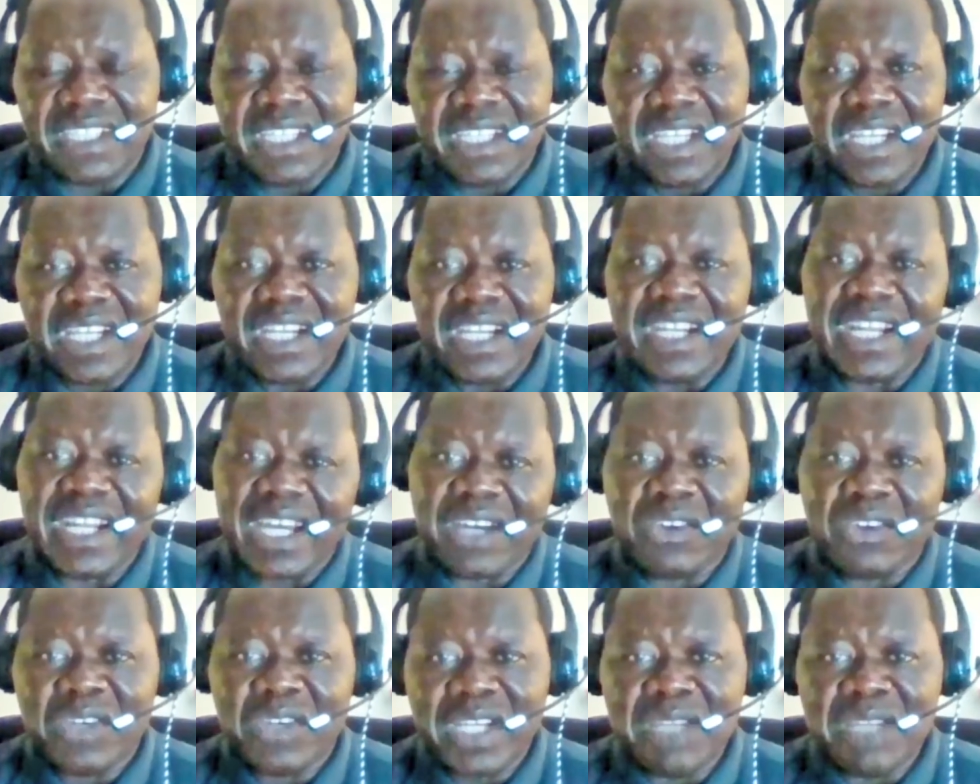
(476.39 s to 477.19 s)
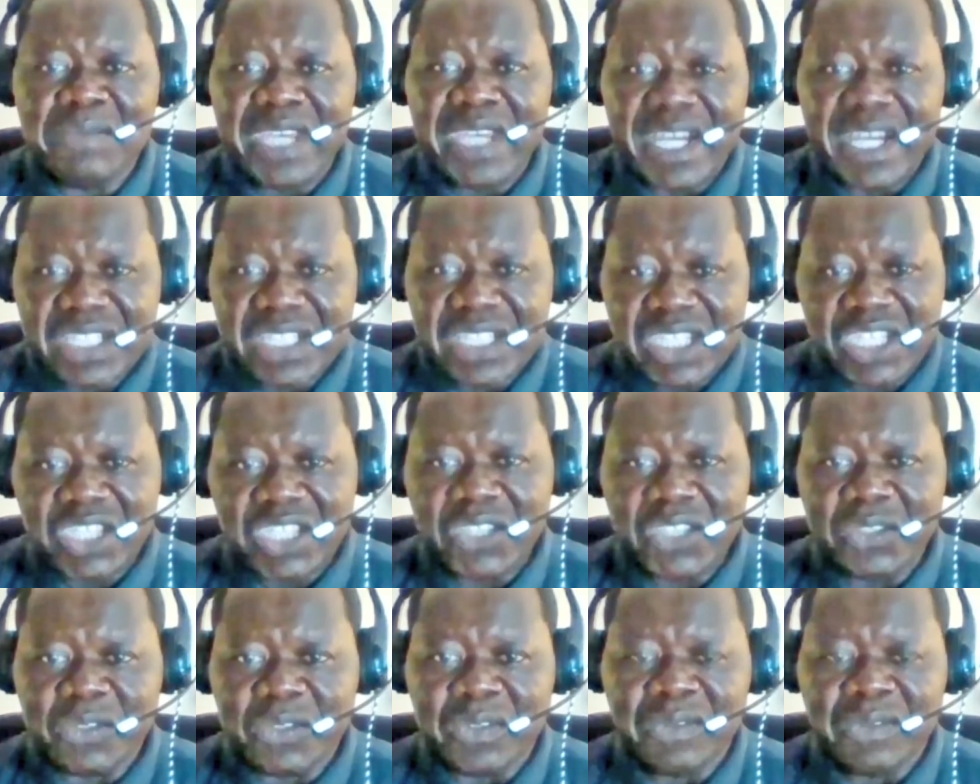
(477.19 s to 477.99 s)
Now, let me ask
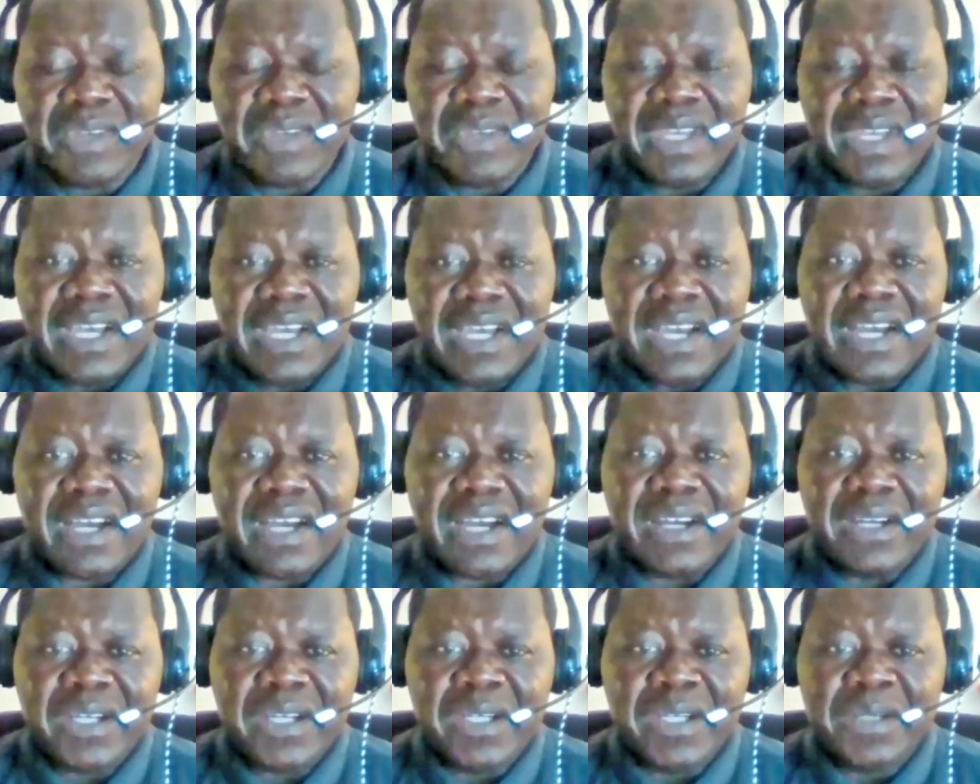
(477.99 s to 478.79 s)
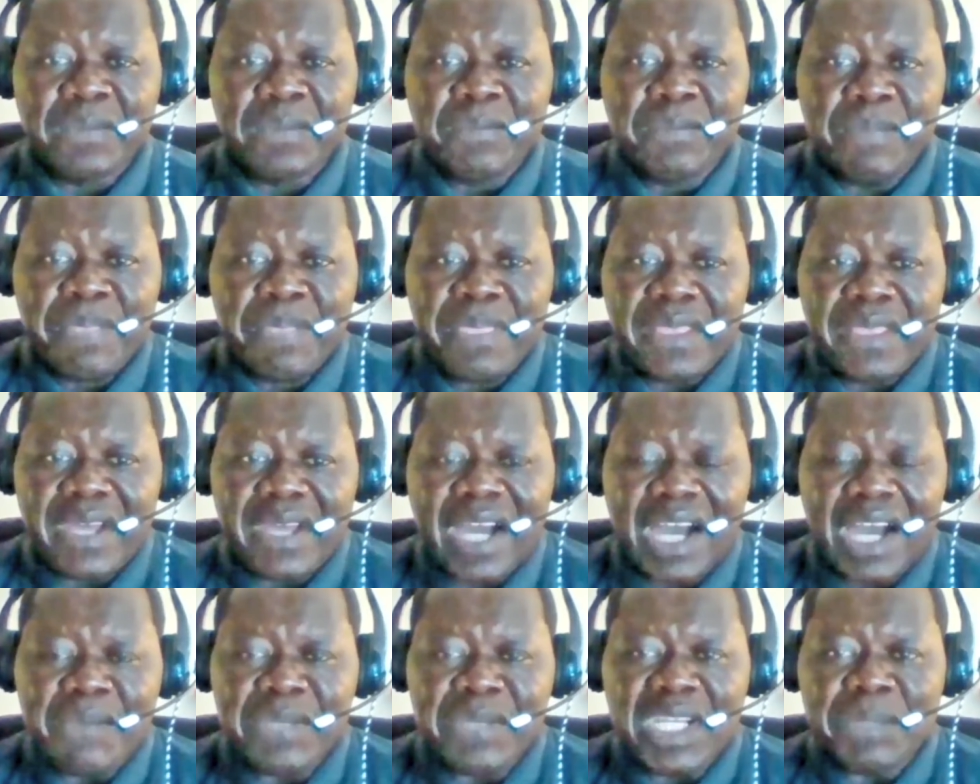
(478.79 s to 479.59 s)
you, how
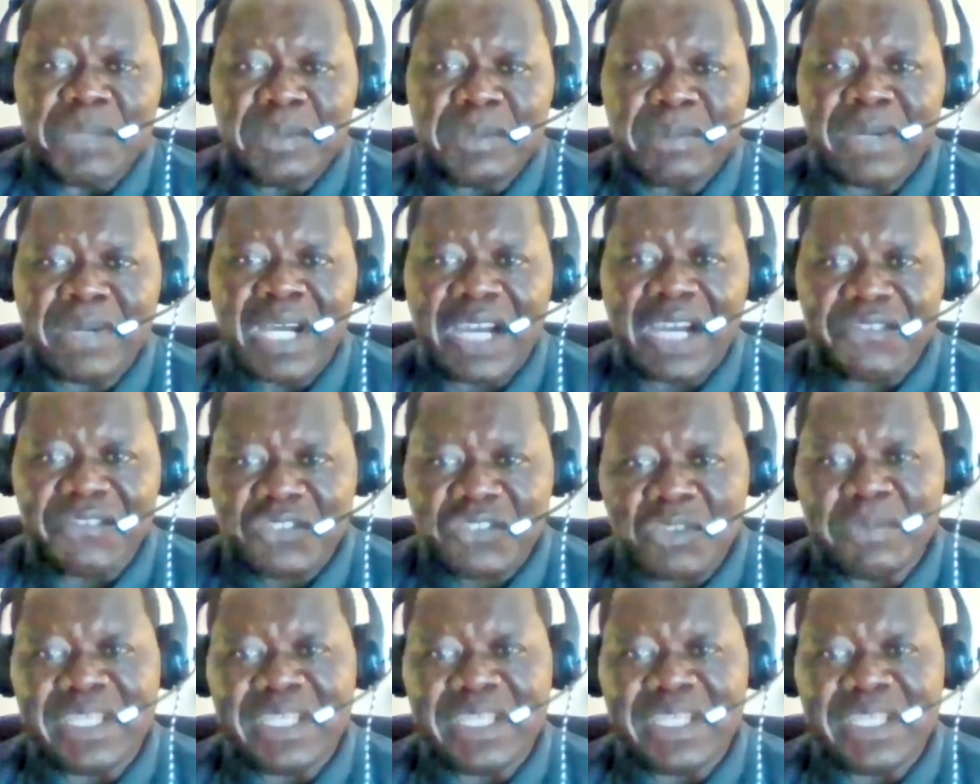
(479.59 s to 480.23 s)
many people have to be